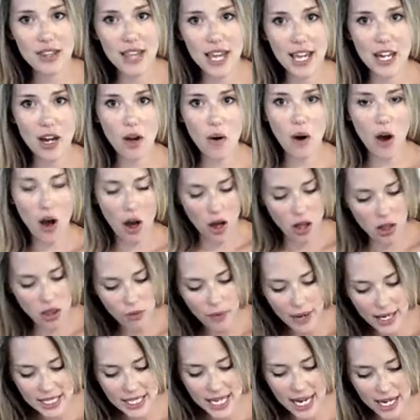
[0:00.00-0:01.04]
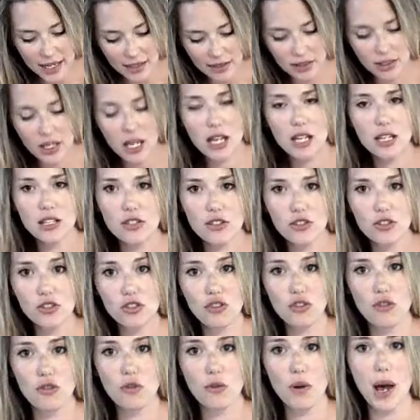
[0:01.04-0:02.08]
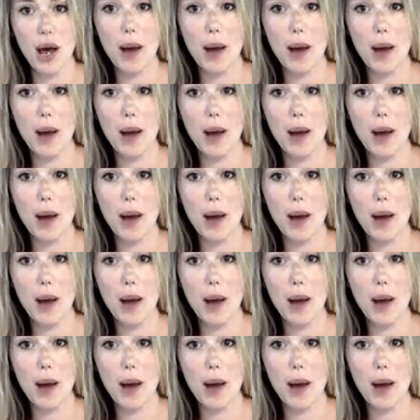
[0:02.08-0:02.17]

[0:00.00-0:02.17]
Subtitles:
they go all the way down to